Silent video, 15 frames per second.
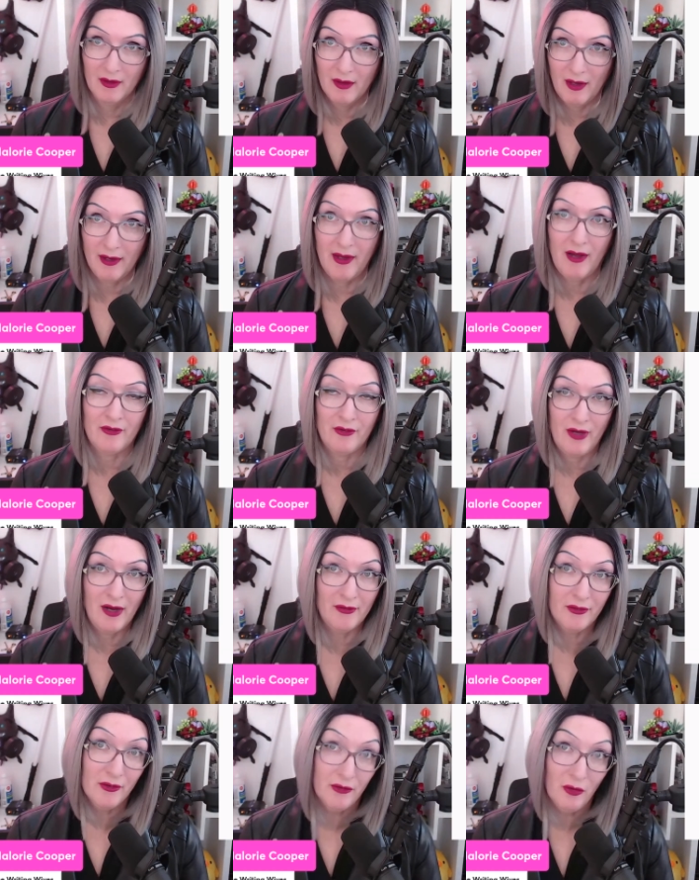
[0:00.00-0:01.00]
I actually have
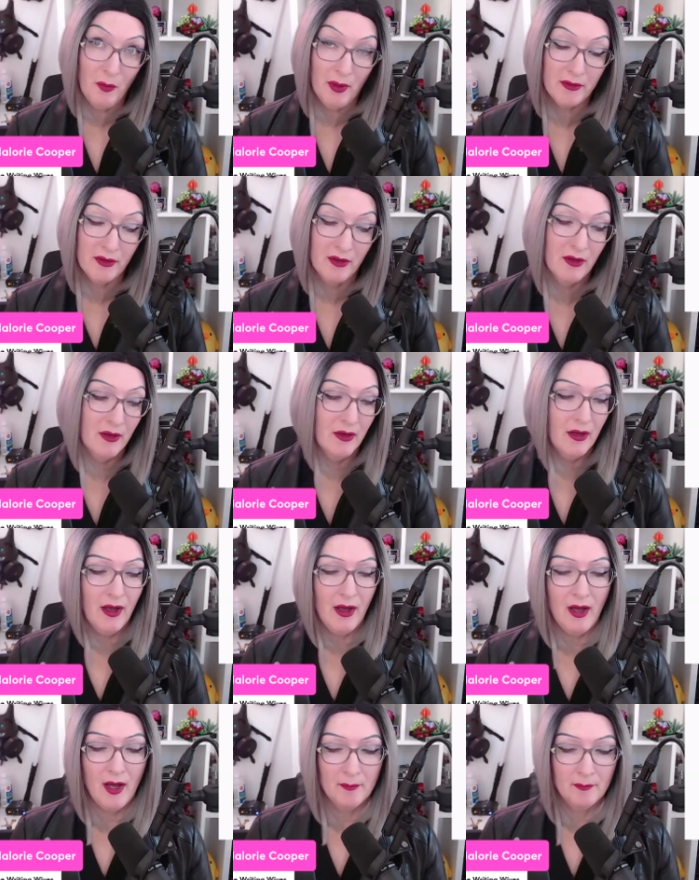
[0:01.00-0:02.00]
to do it.
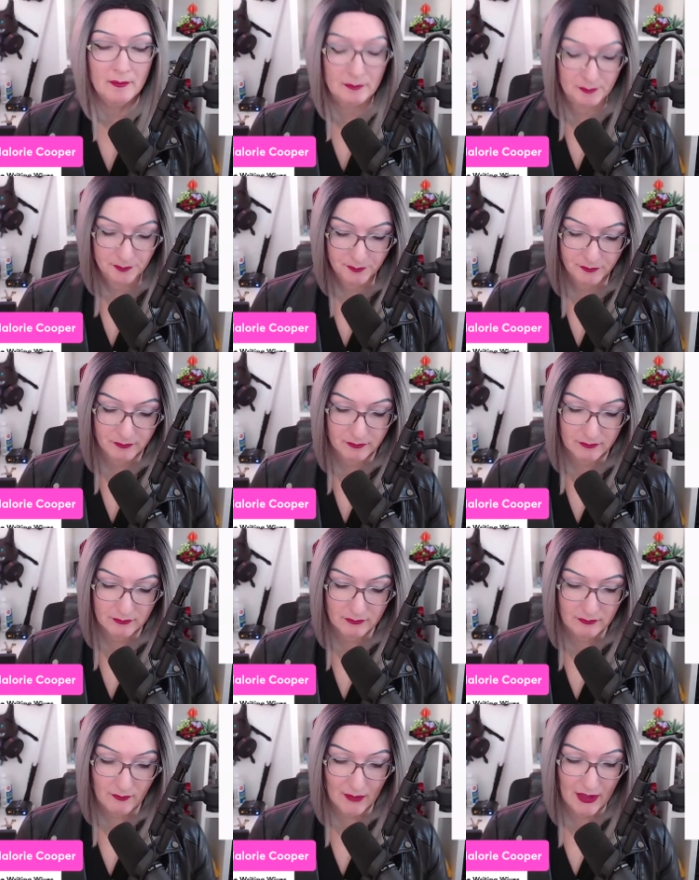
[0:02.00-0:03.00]
And
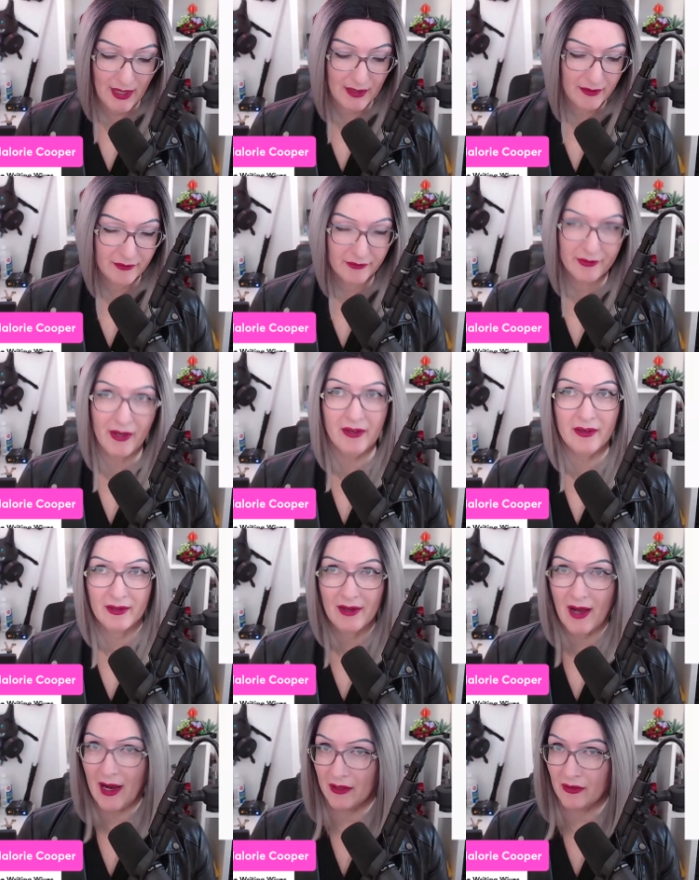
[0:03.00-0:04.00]
I decided, like,
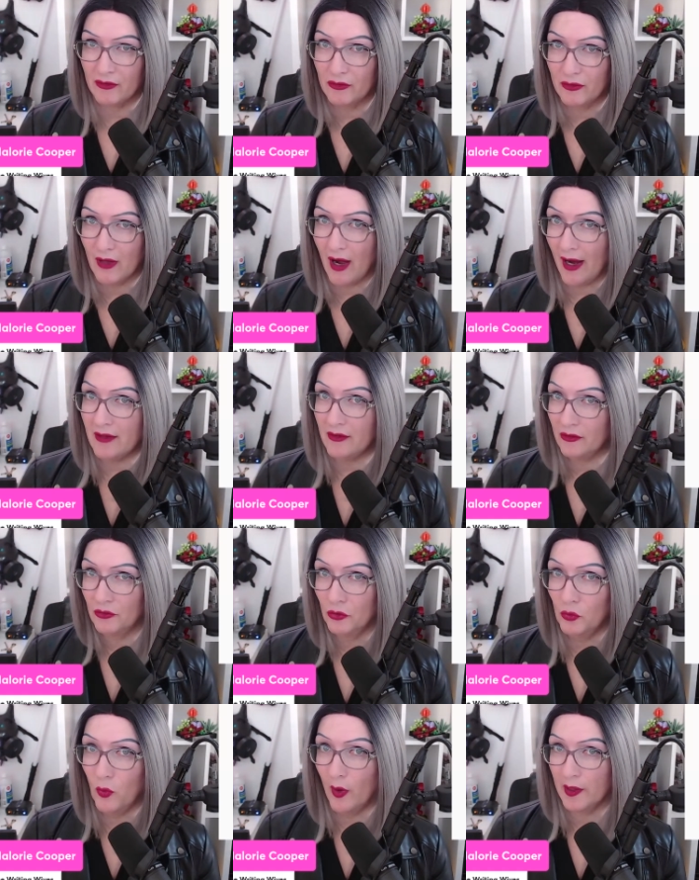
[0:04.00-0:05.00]
I
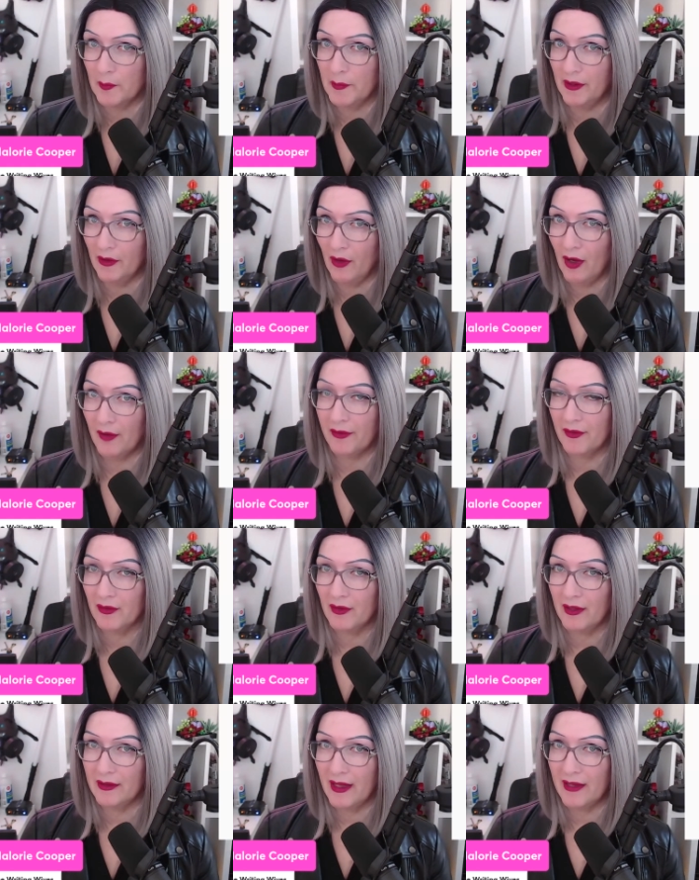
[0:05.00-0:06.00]
do want to be an author.
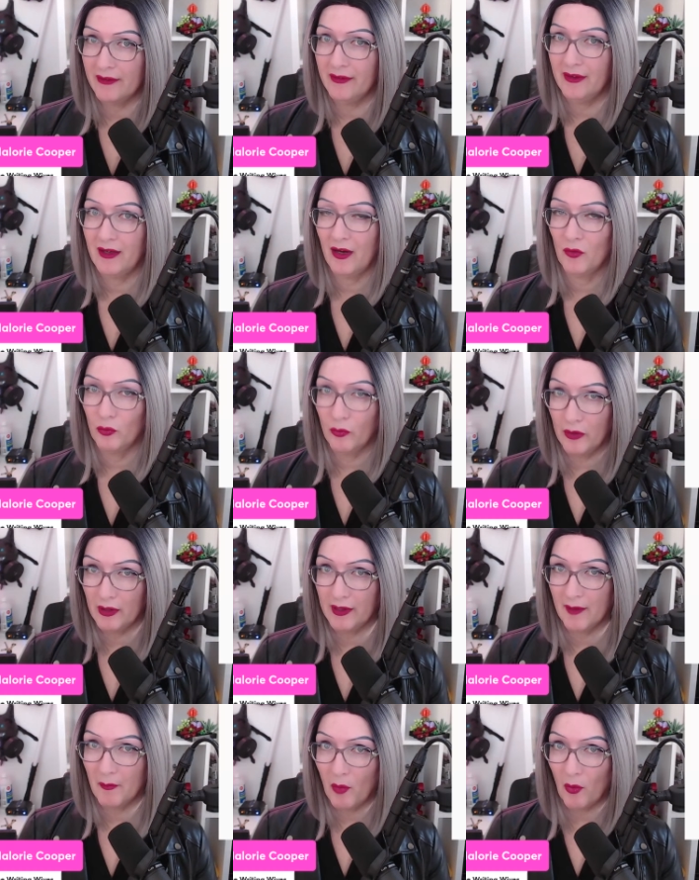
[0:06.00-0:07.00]
Like, that's like a really
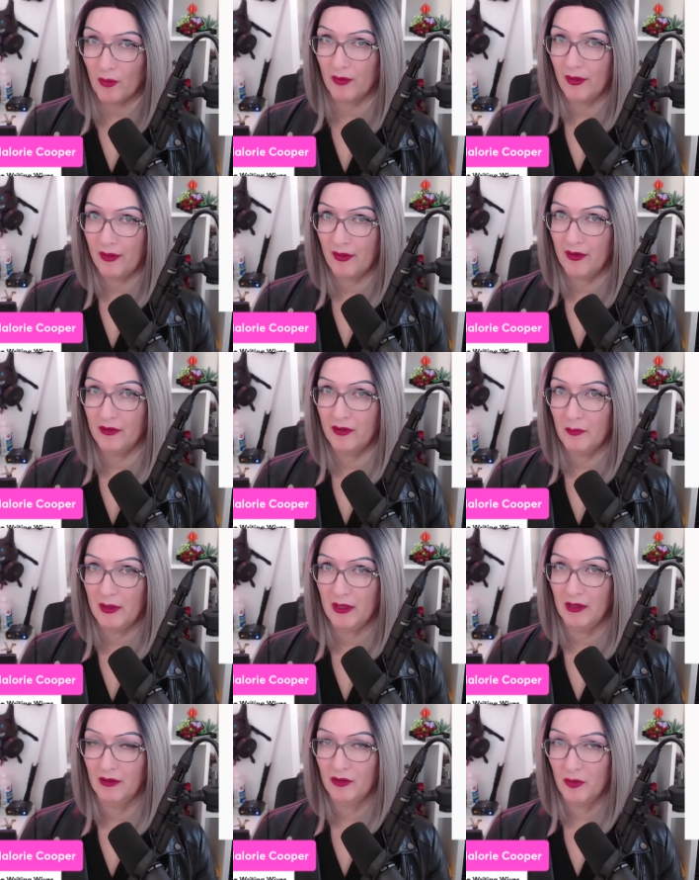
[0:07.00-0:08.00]
important thing to
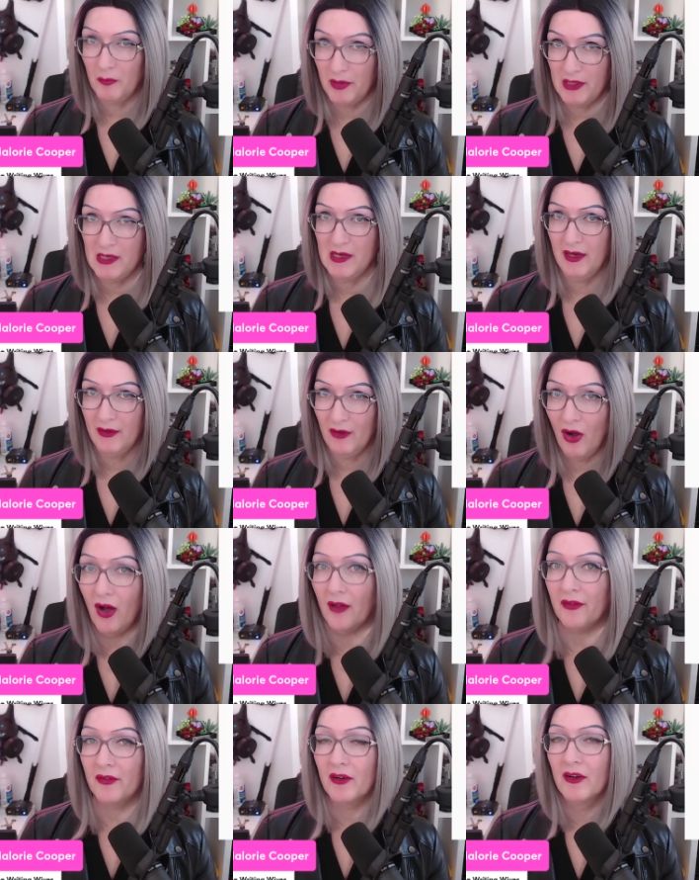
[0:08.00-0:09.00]
me, to be an
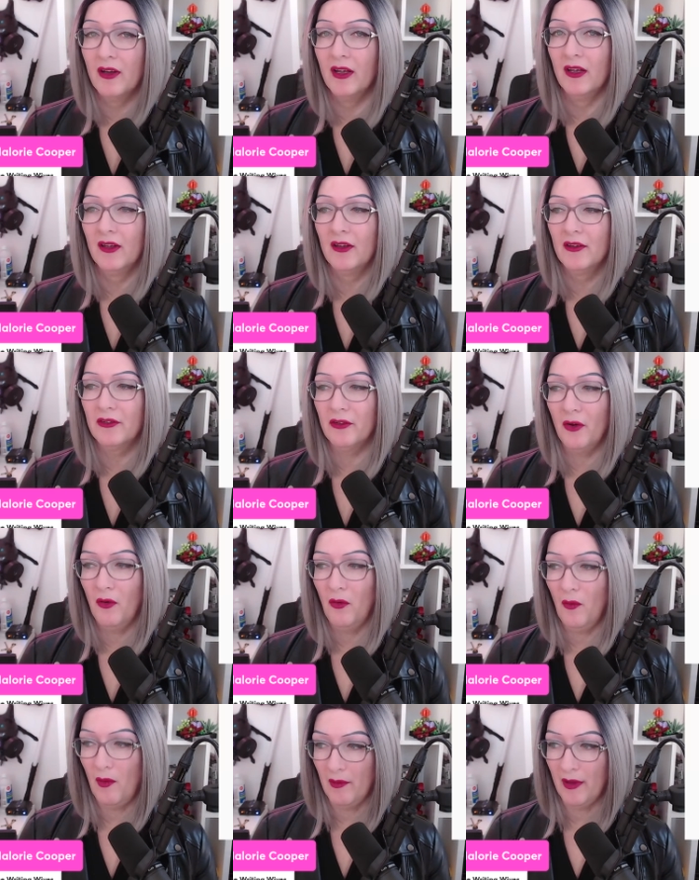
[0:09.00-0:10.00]
author.
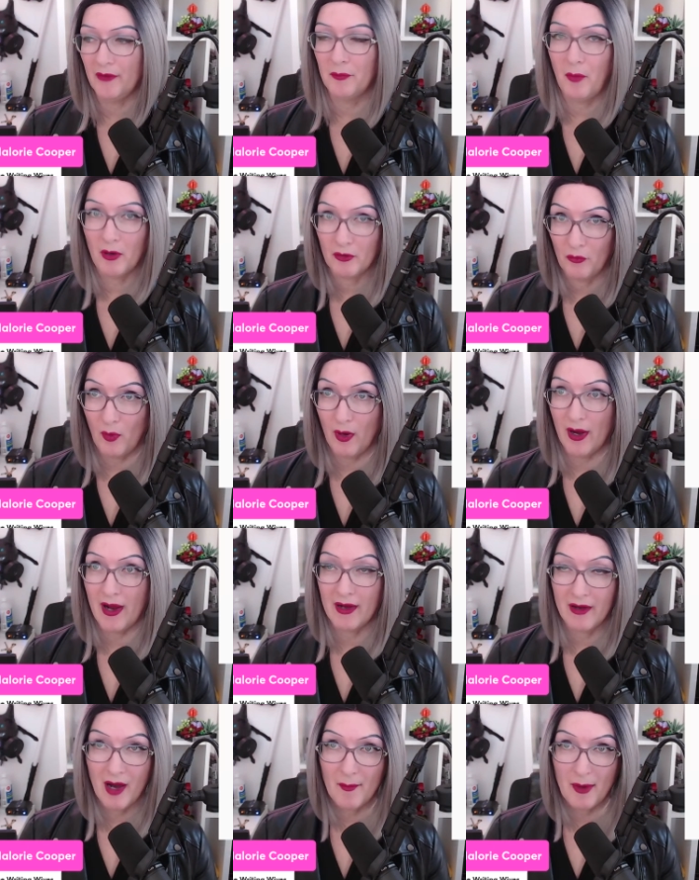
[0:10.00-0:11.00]
So that's part of why I
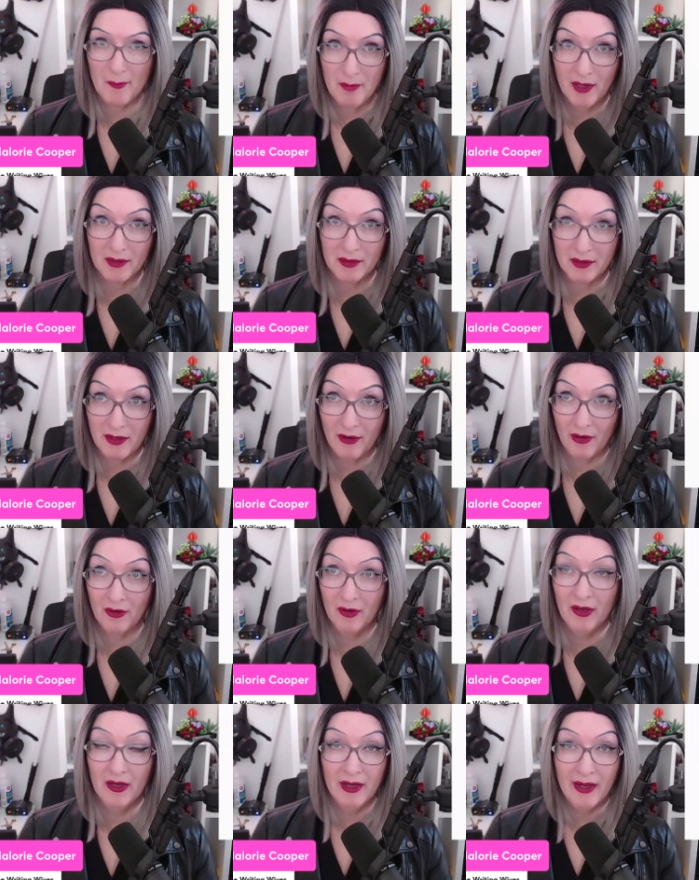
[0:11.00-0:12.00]
got my butt in gear
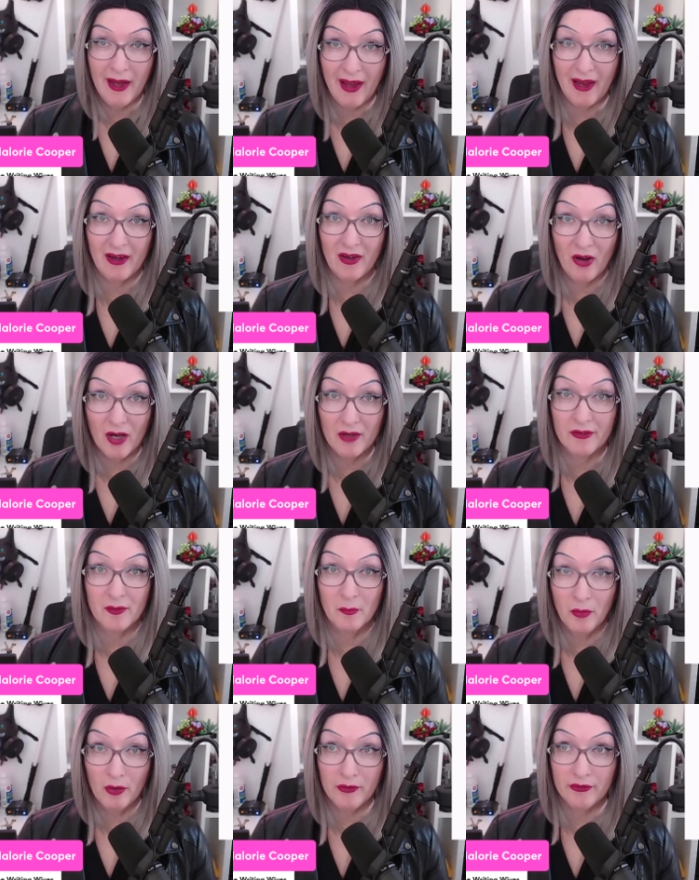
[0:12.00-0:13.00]
and got some
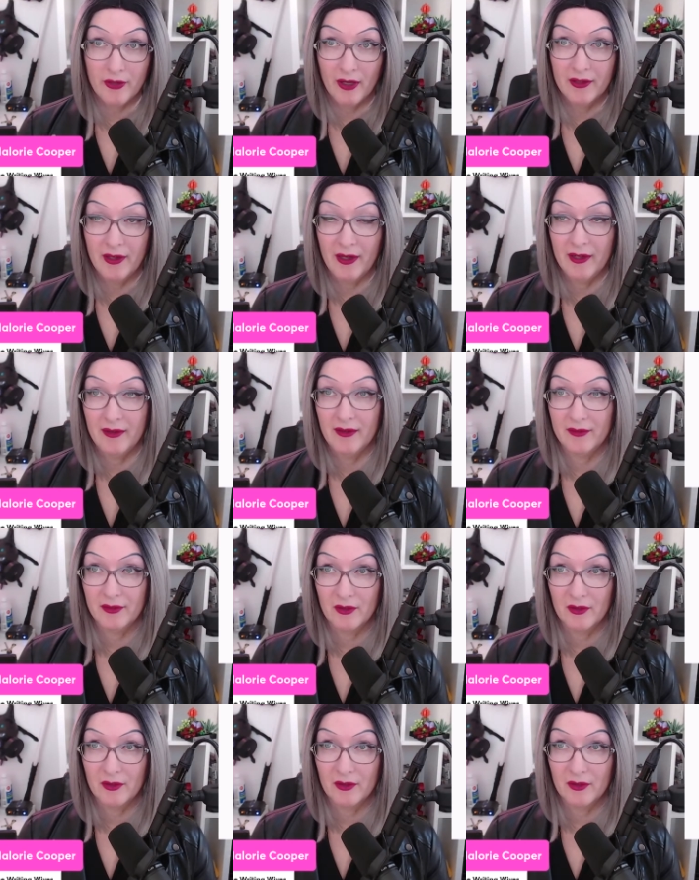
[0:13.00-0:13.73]
books done, and